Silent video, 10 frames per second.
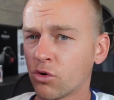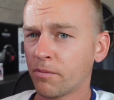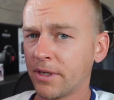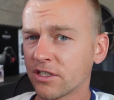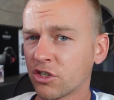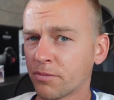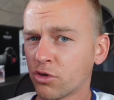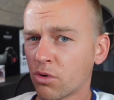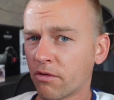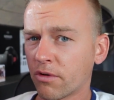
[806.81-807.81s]
There will be a Super
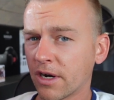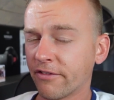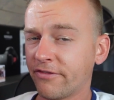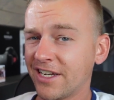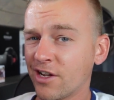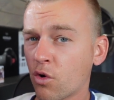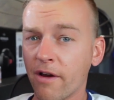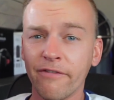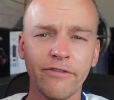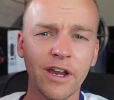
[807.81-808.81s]
Duro
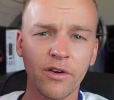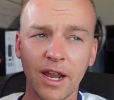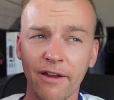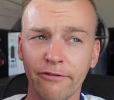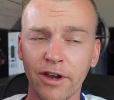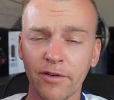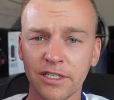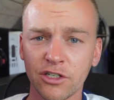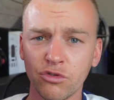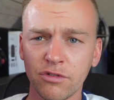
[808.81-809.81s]
video very, very
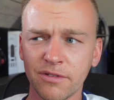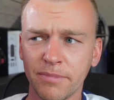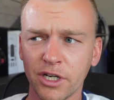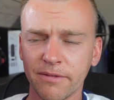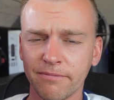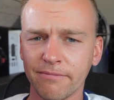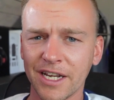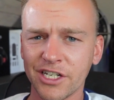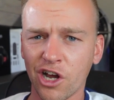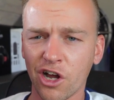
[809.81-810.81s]
soon, but
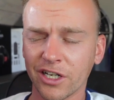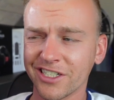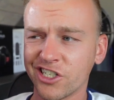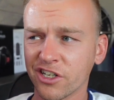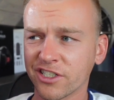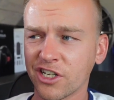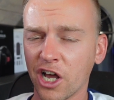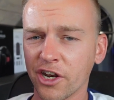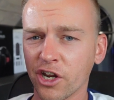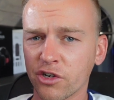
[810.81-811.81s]
my dog just
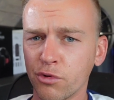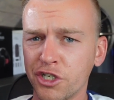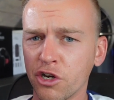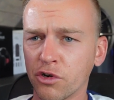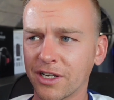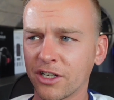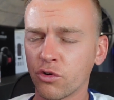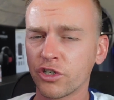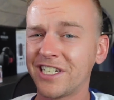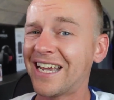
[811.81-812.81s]
got a
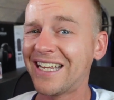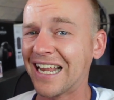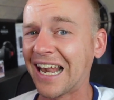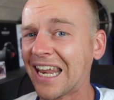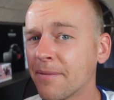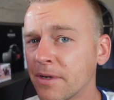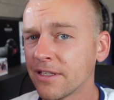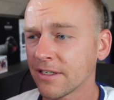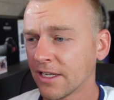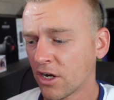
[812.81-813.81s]
cruciate
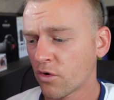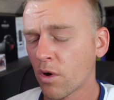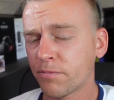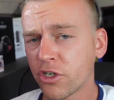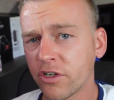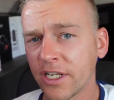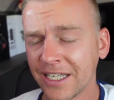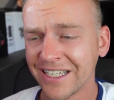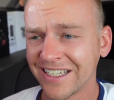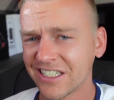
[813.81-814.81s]
ligament ruptured,
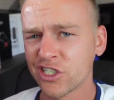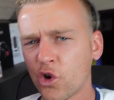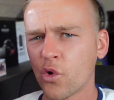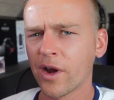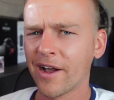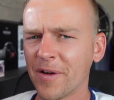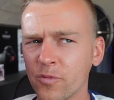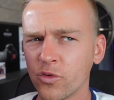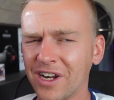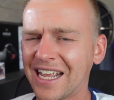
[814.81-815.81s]
so, uh,
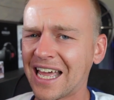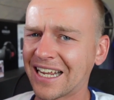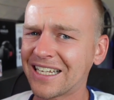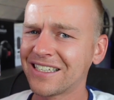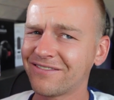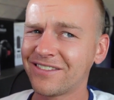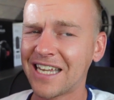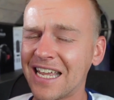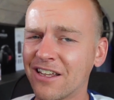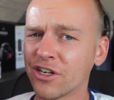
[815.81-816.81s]
really gotta
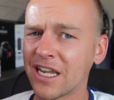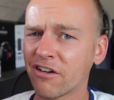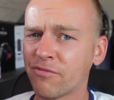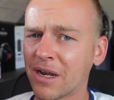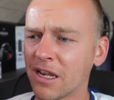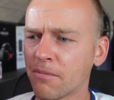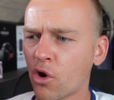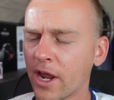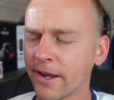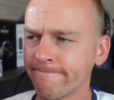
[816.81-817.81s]
take good care of my little
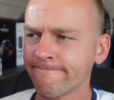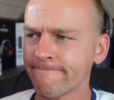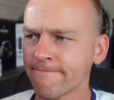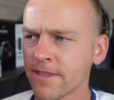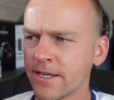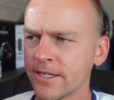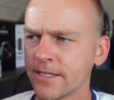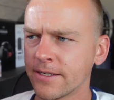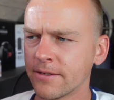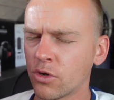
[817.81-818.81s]
boy.
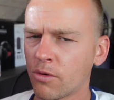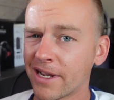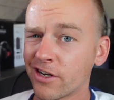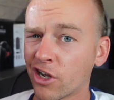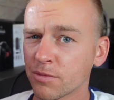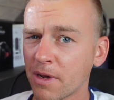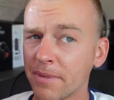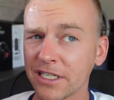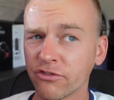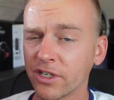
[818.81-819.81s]
Well, my dog's my
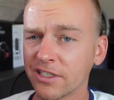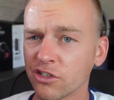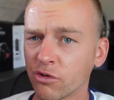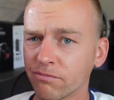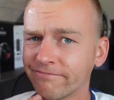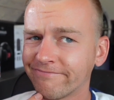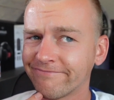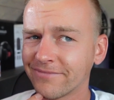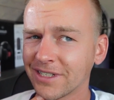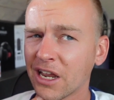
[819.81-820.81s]
best friend, so
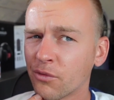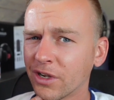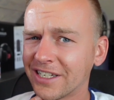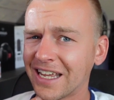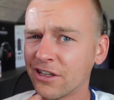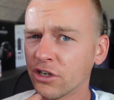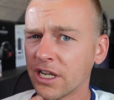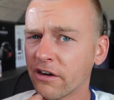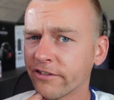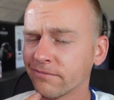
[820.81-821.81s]
gotta really take good
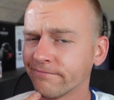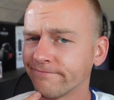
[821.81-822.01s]
care of him.